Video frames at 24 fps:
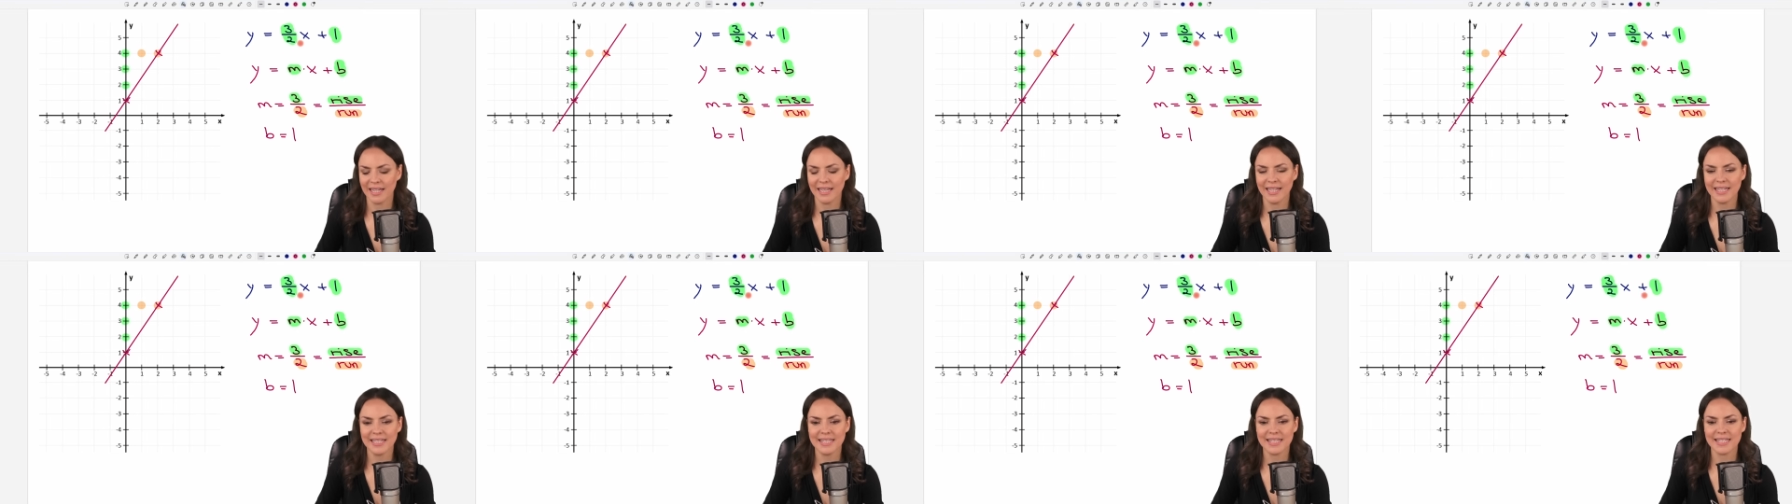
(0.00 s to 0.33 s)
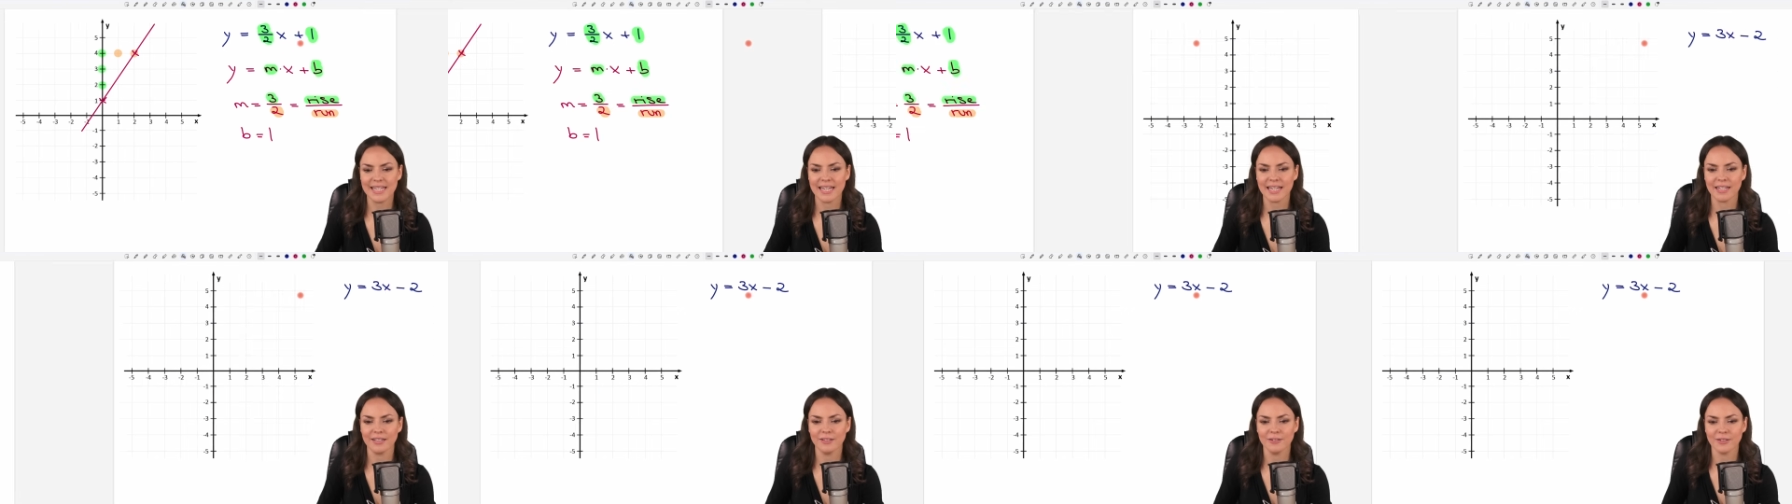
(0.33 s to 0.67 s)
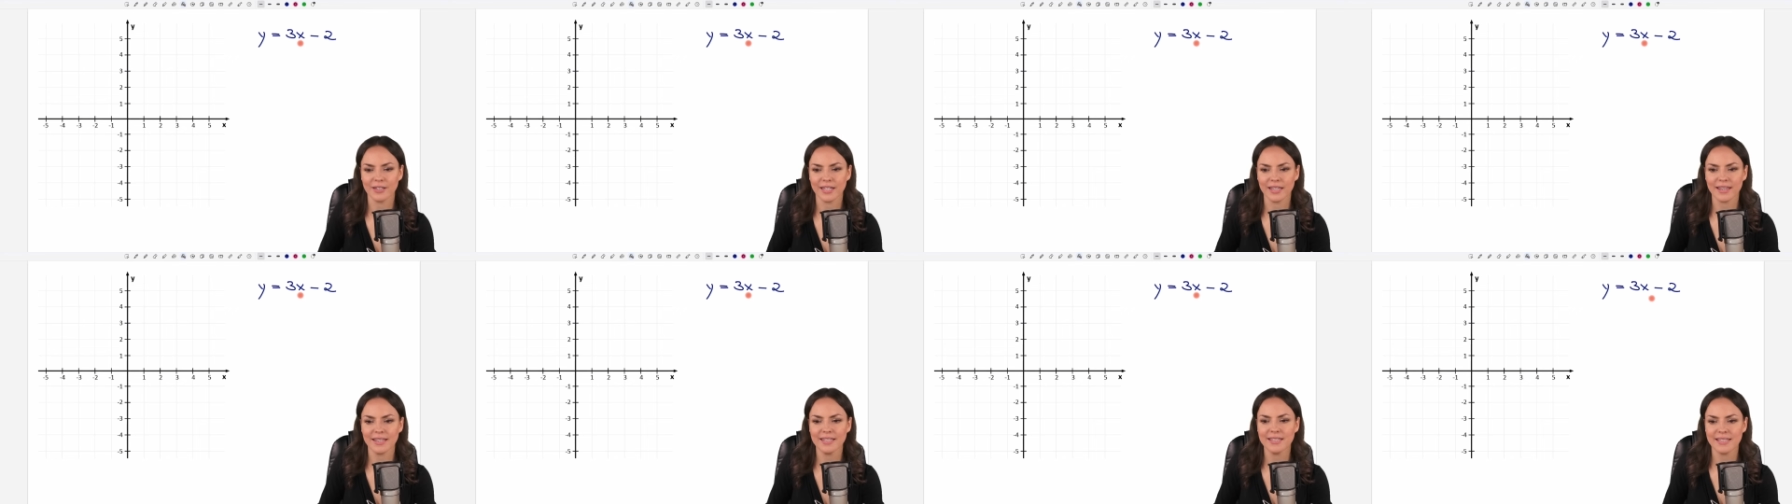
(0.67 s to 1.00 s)
Let's take a
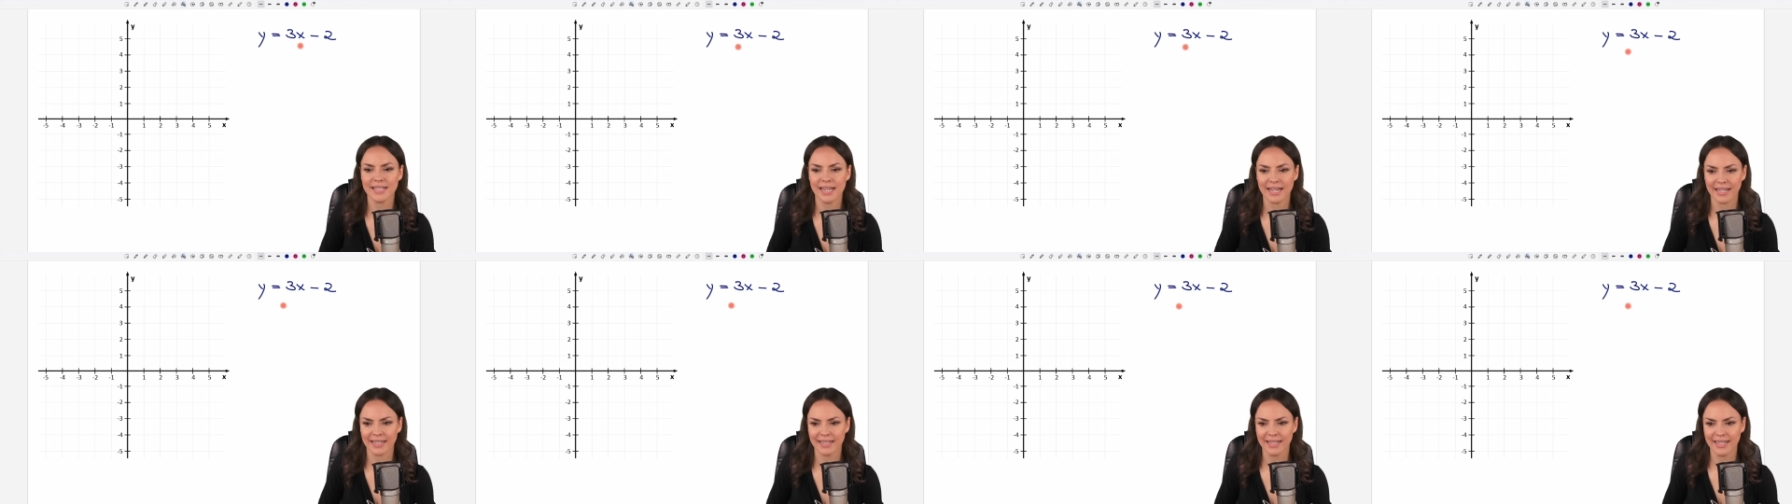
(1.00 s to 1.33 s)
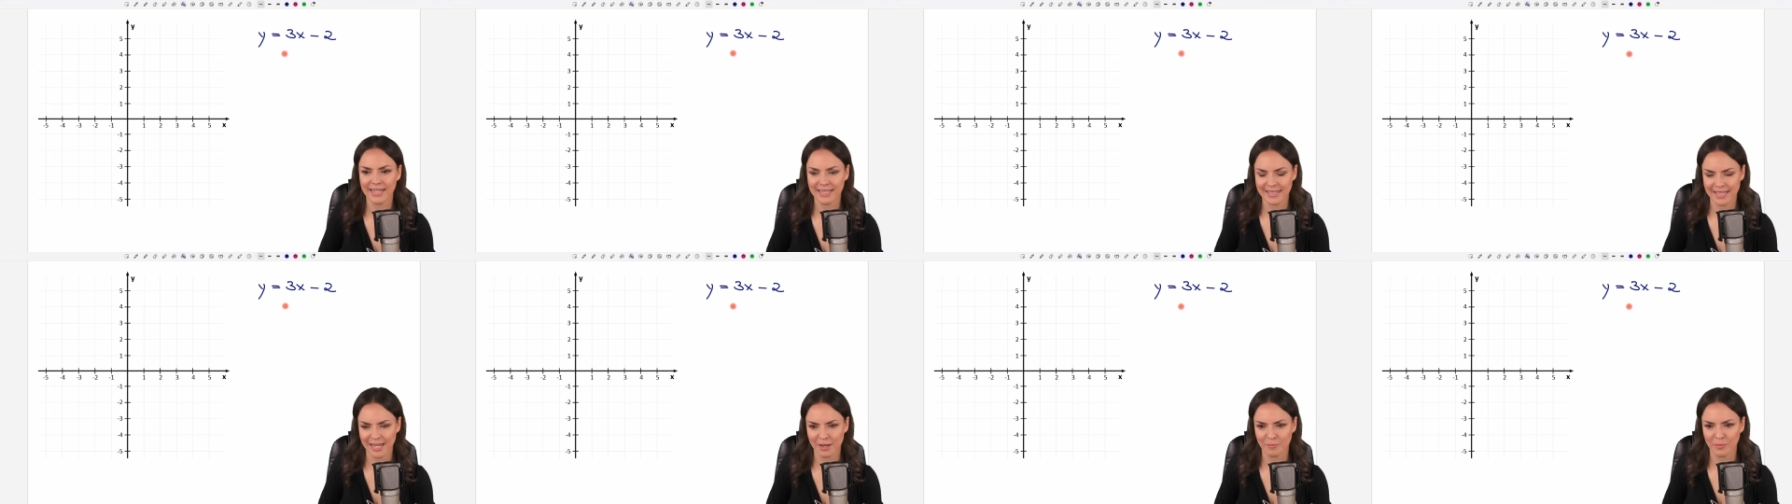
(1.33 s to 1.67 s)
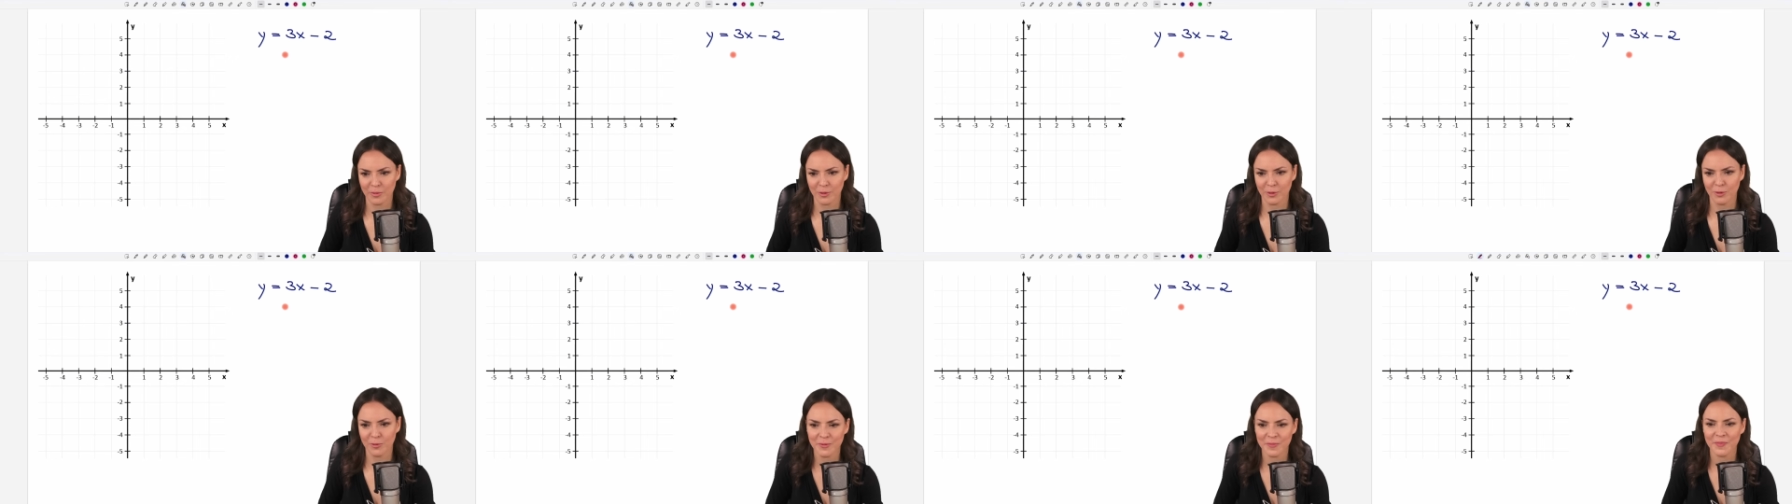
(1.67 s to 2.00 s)
look at the second
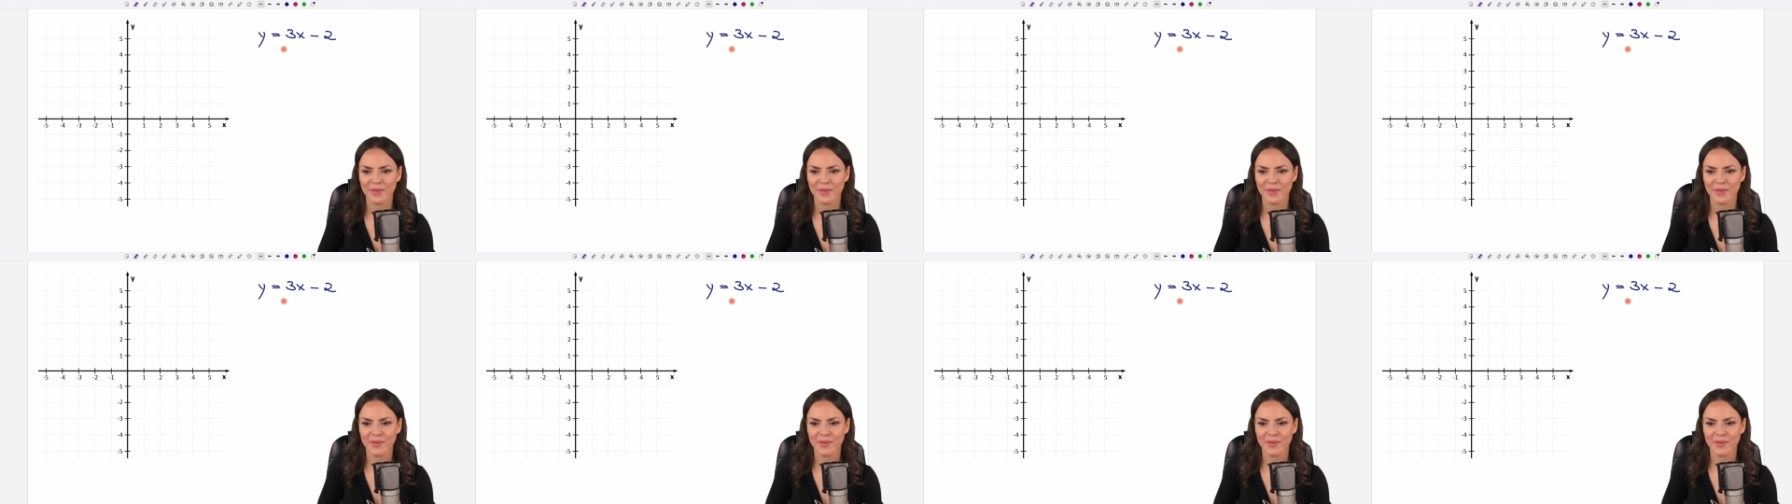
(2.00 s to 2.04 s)
example.